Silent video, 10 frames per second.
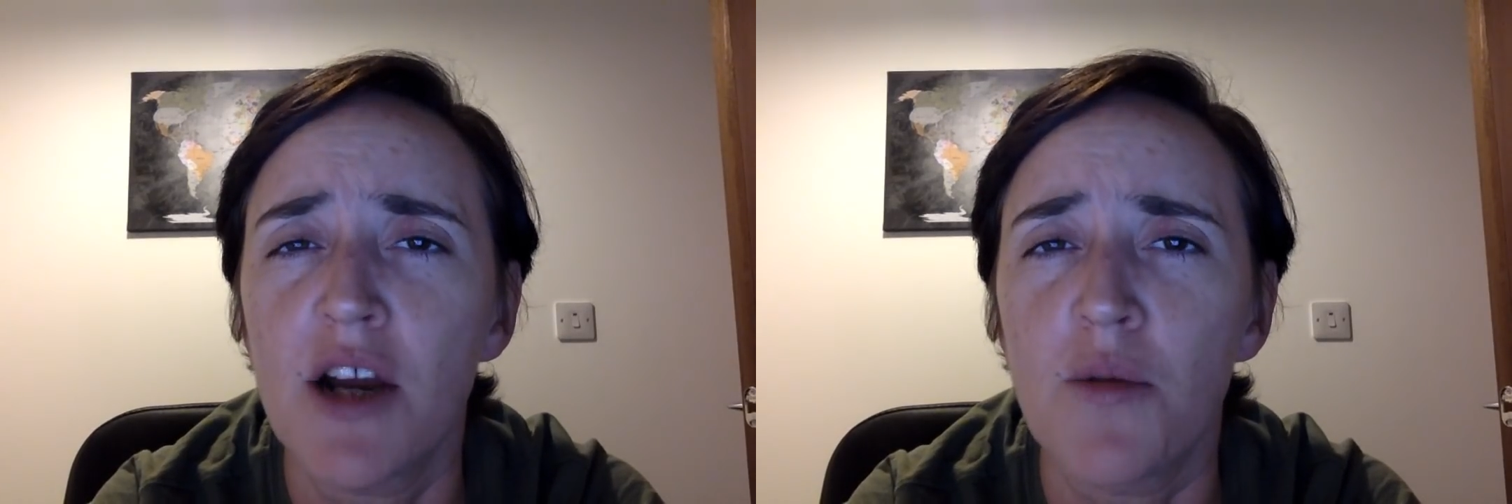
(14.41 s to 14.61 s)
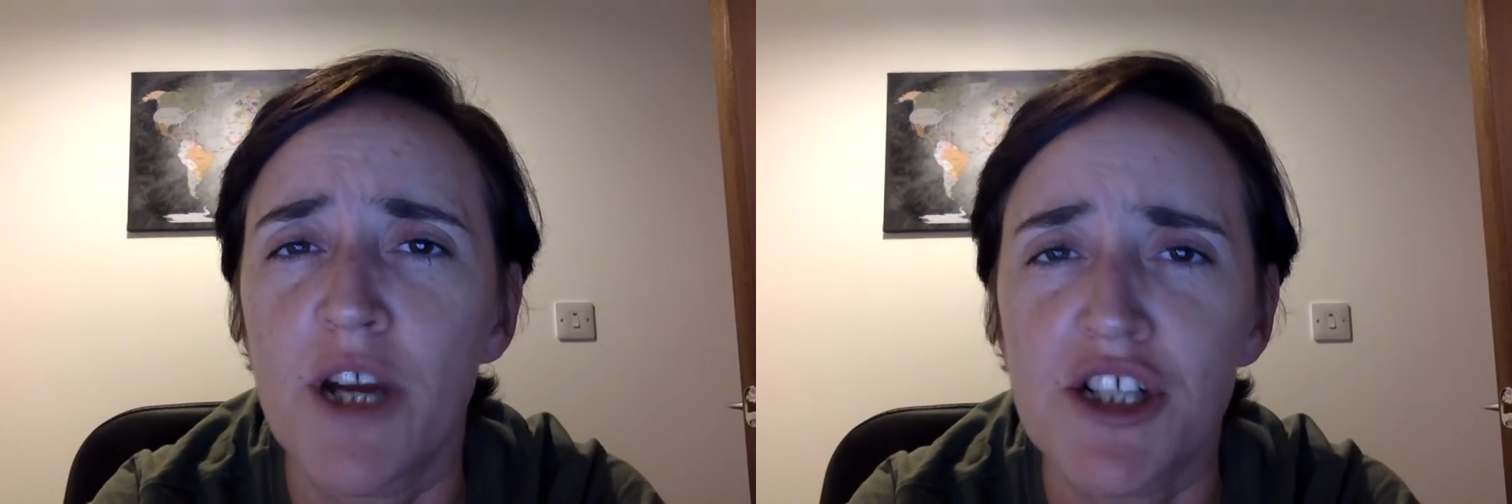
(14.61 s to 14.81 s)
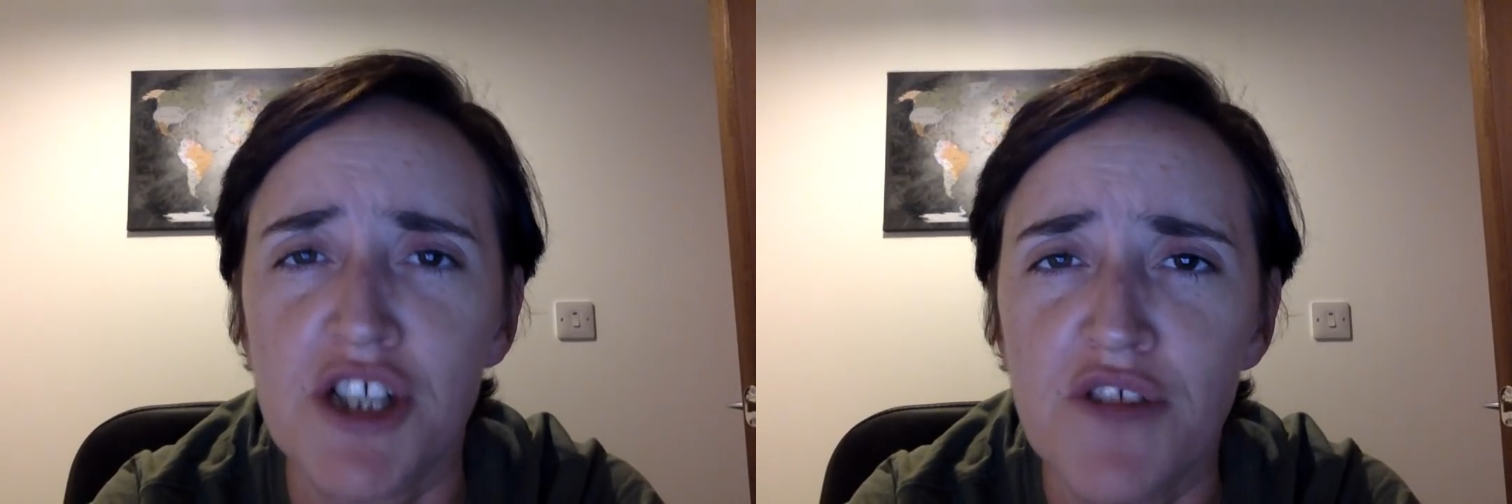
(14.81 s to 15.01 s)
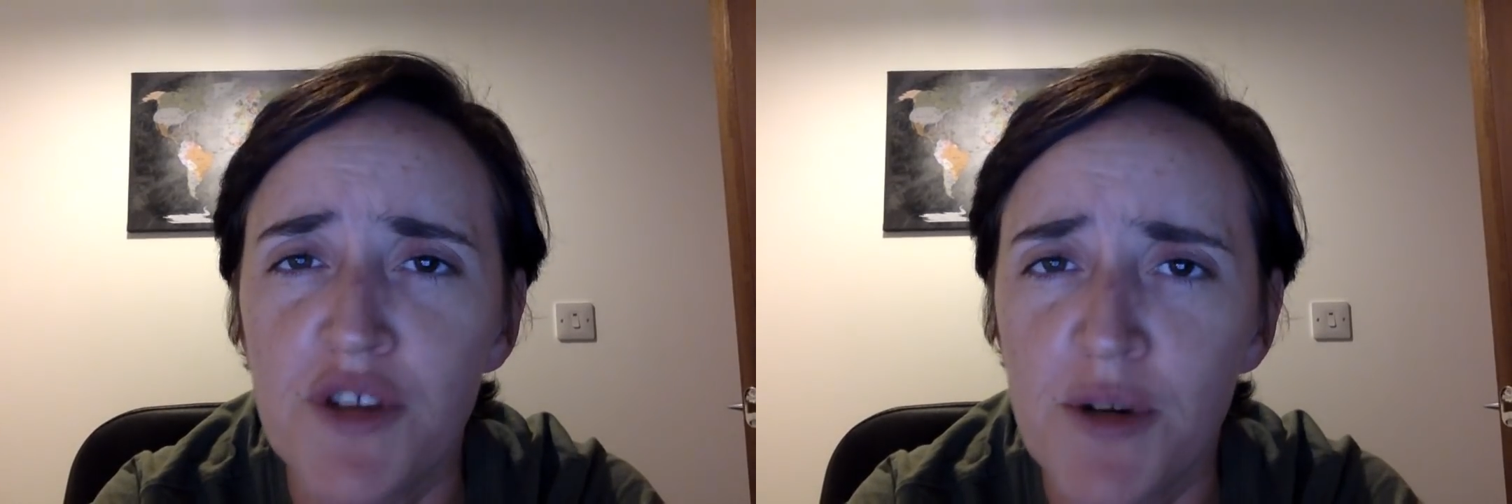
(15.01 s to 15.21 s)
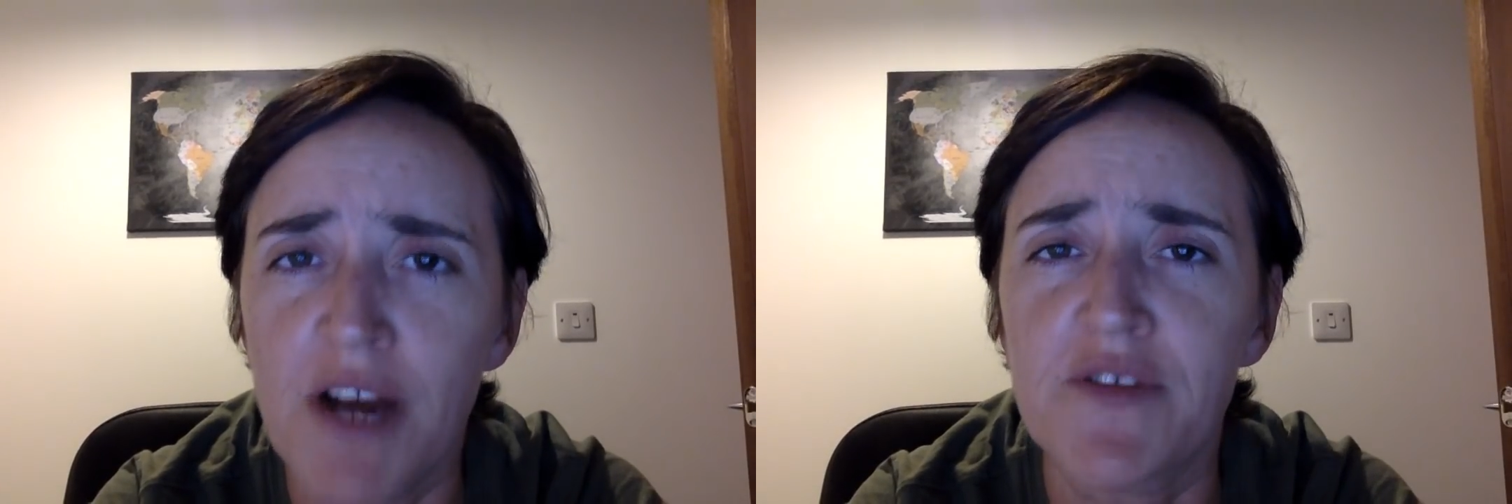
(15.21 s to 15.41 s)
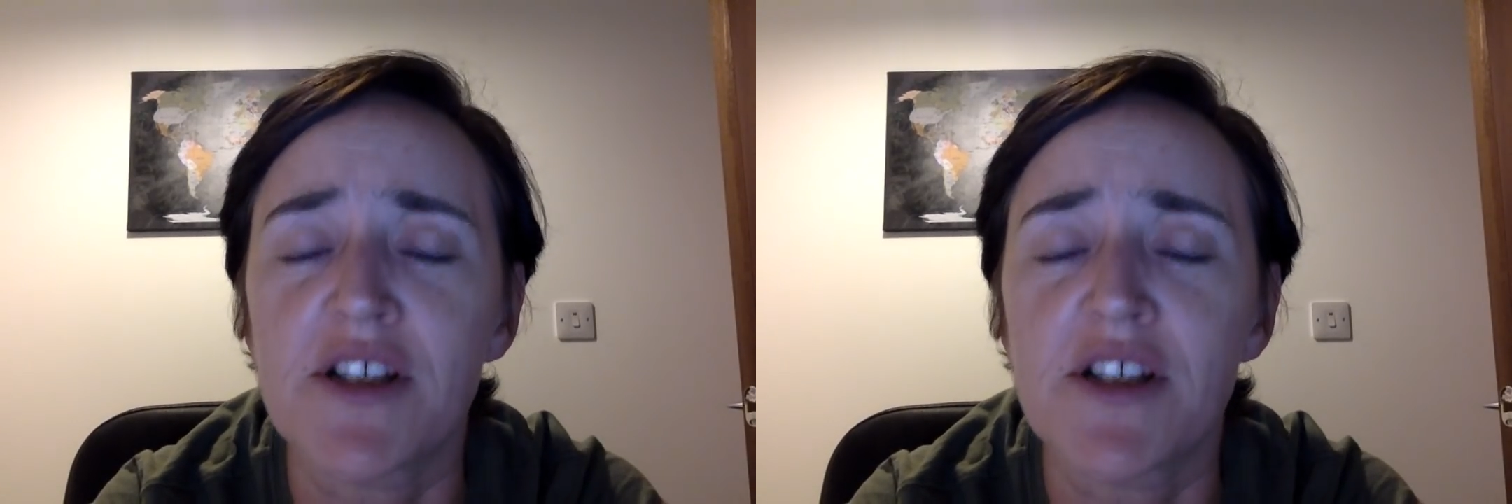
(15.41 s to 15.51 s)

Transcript: which, if you have